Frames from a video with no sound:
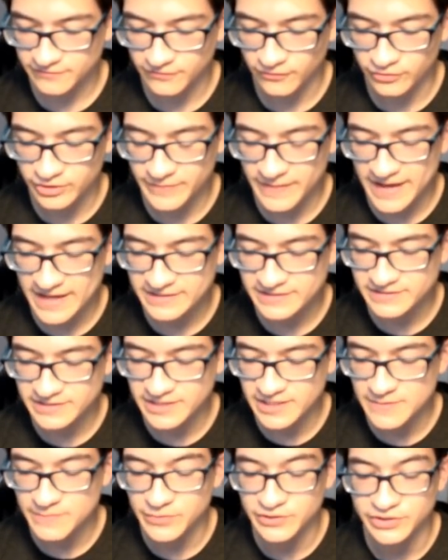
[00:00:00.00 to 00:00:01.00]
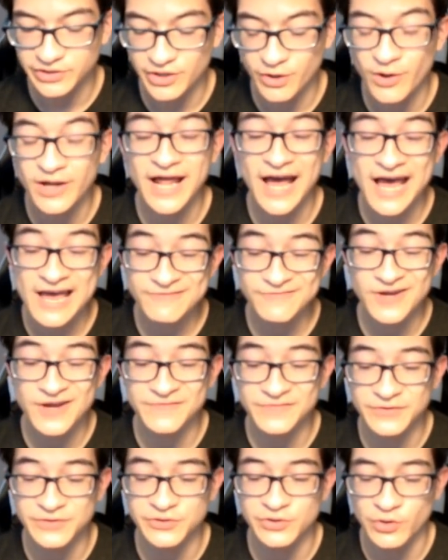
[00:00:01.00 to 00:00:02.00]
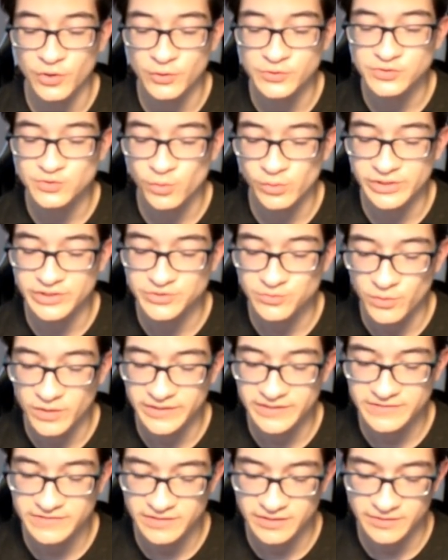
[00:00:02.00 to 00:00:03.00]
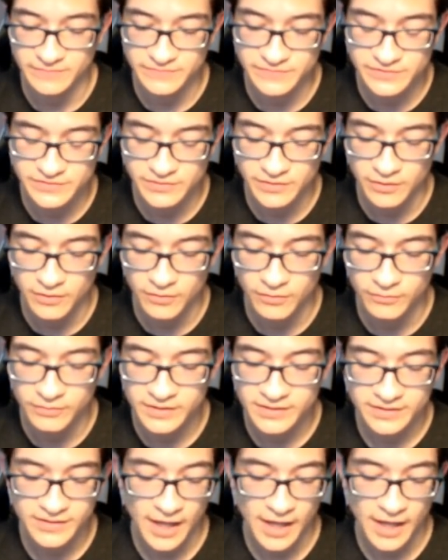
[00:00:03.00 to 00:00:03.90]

Fully max team, but you know what? I've got the Euro 2020 team, so